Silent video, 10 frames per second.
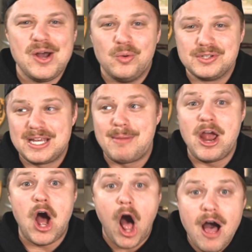we'll say my
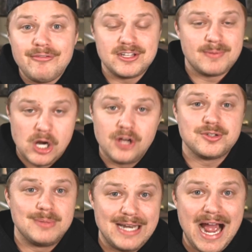office might
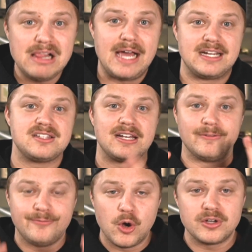also be an ally because I can
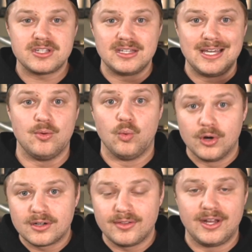focus and get
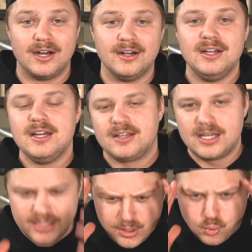work there,
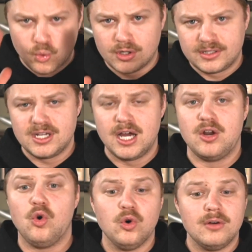get work done.
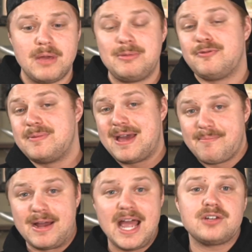Or maybe for
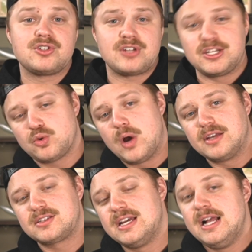my exercise
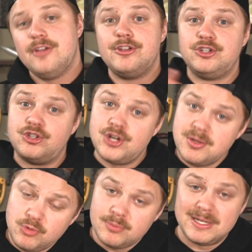quest, the
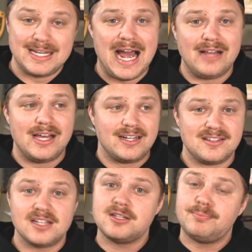gym would be an ally
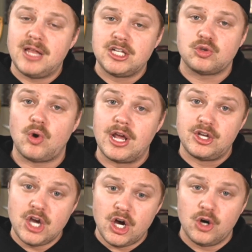because that's a place where I
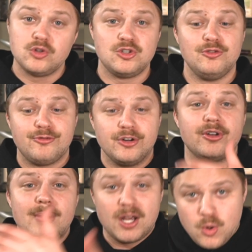go to further
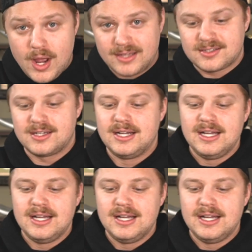my quest.